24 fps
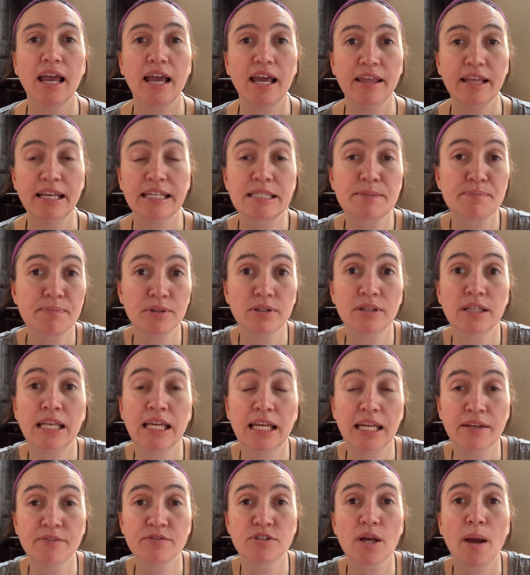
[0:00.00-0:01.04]
it's
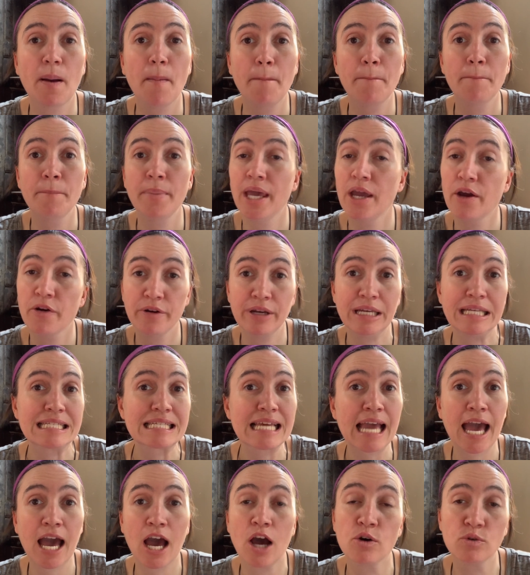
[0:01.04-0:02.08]
believed Mary's
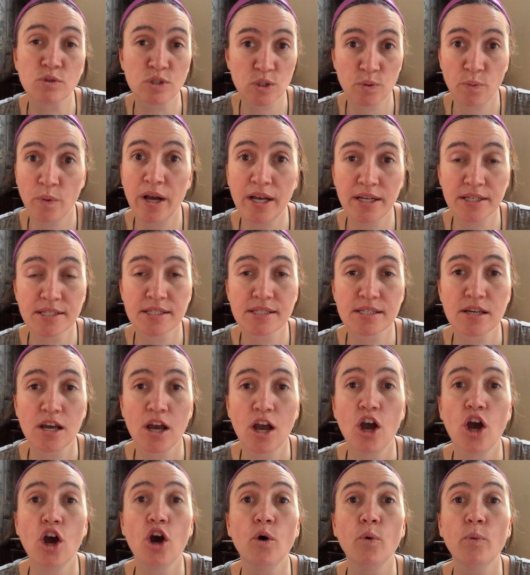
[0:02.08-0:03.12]
house was,
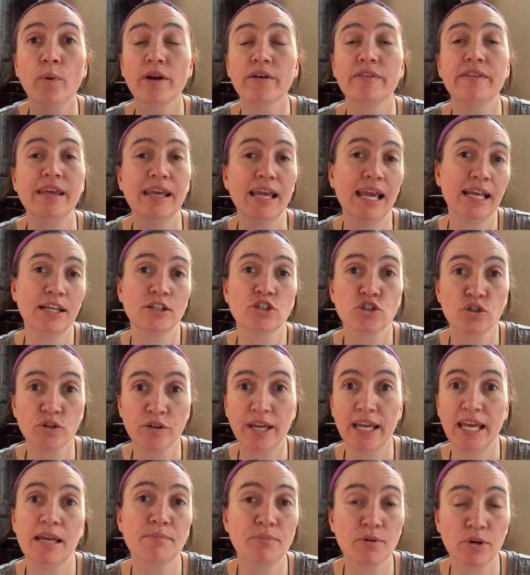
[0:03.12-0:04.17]
where the angel
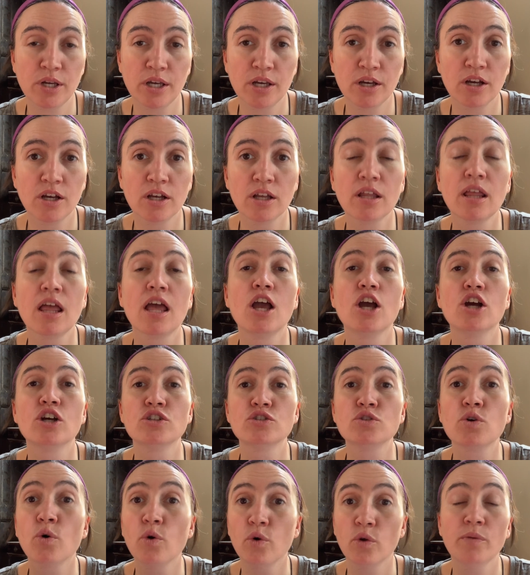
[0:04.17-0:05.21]
Gabriel
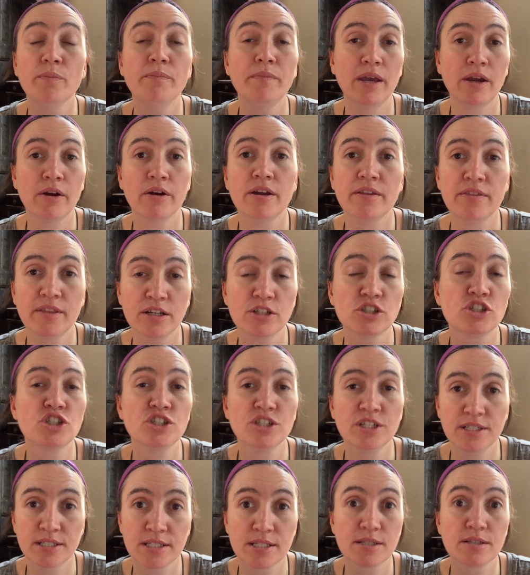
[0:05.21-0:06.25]
told Mary that
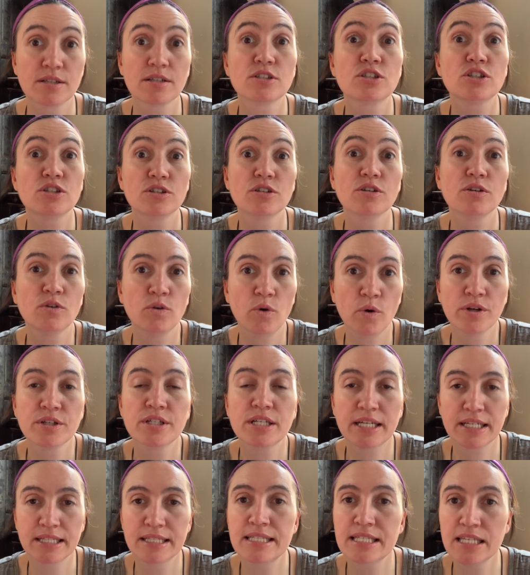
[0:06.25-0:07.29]
she's going to
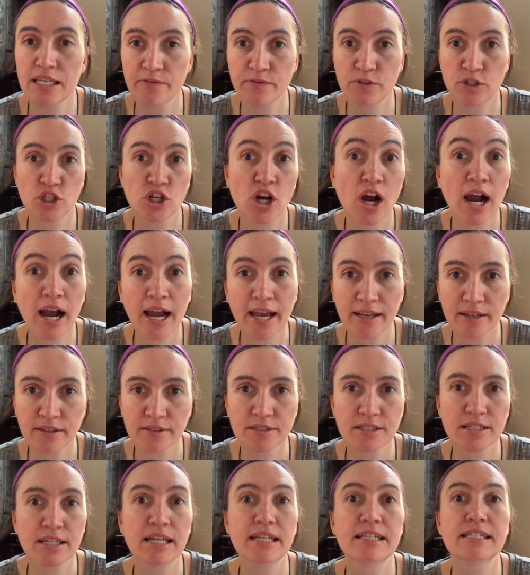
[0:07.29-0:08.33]
conceive a
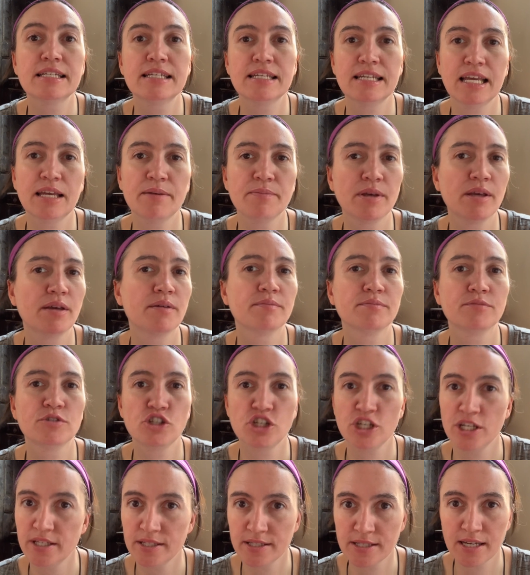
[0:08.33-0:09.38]
child and to name him
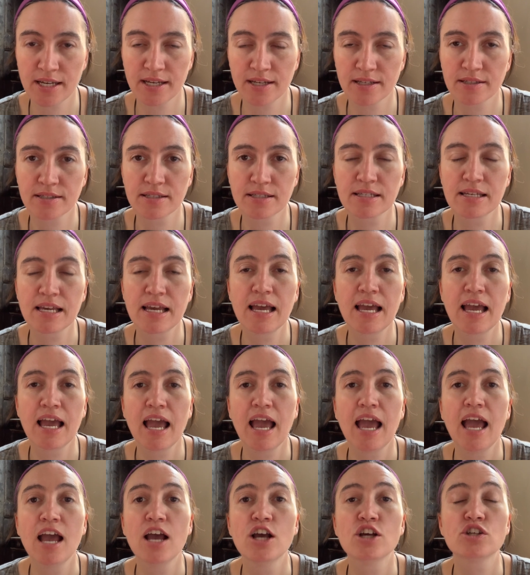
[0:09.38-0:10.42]
Jesus.
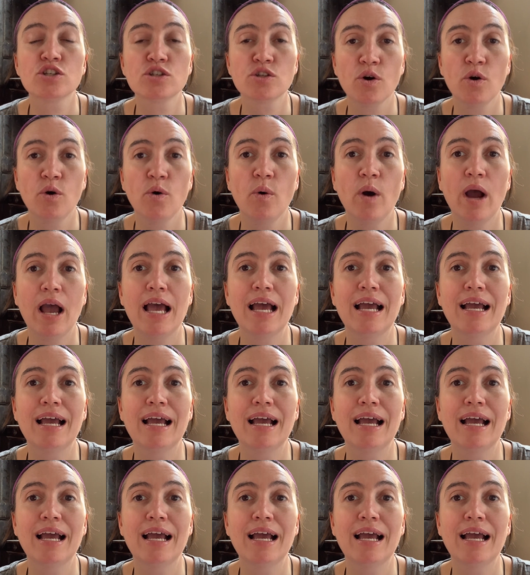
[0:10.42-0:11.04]
So